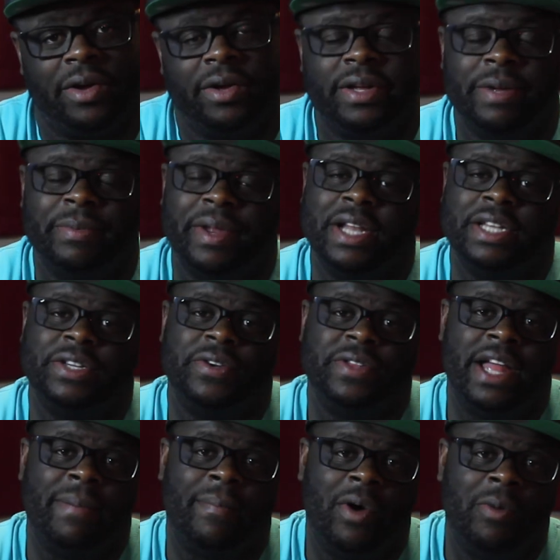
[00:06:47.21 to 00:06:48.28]
But until that
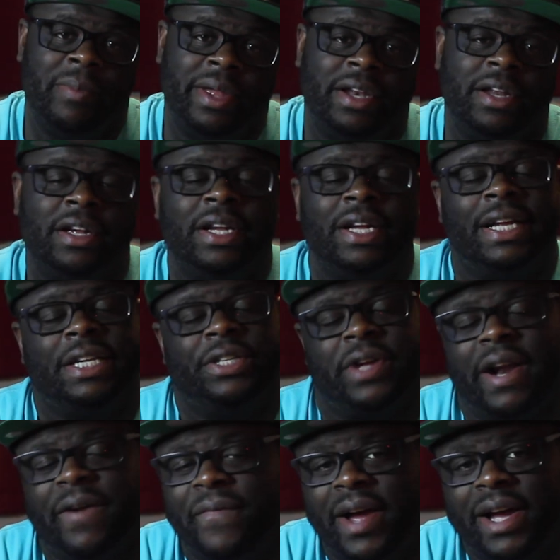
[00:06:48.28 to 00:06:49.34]
moment, try to
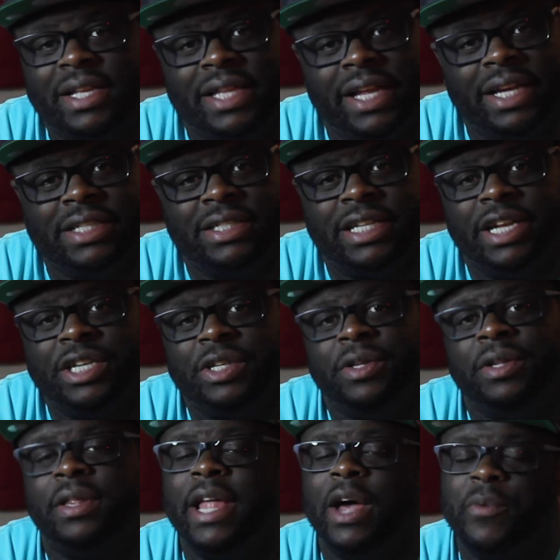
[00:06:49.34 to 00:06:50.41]
find things
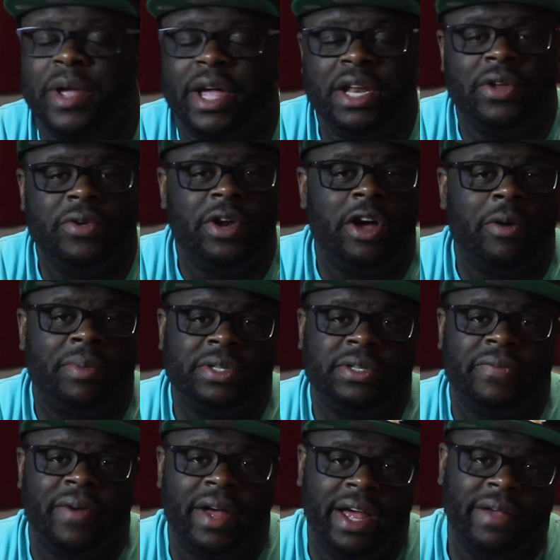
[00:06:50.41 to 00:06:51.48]
that we can do to help us
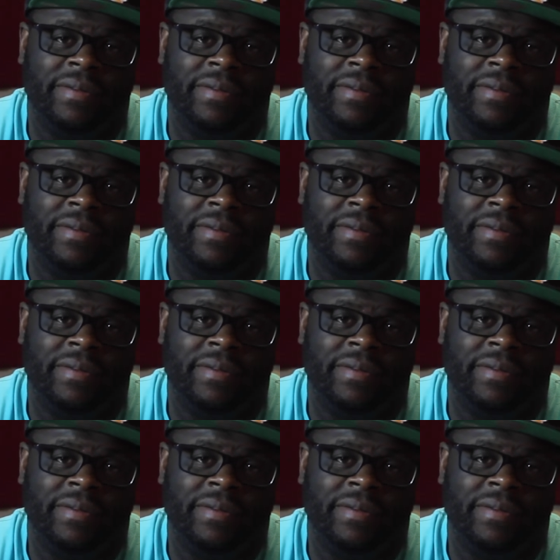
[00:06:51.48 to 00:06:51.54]
survive.